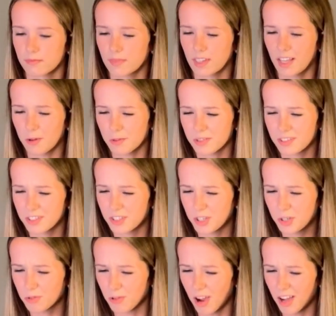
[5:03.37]
It was too
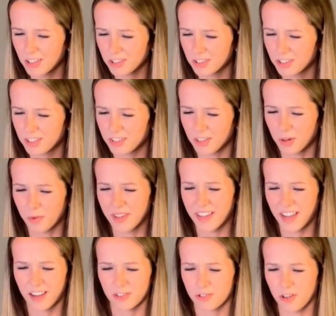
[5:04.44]
rushed, so we can't
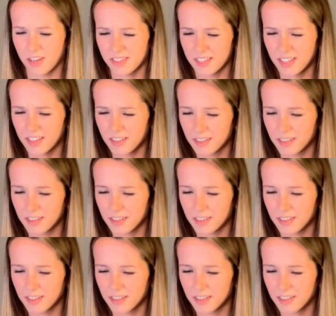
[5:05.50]
trust it.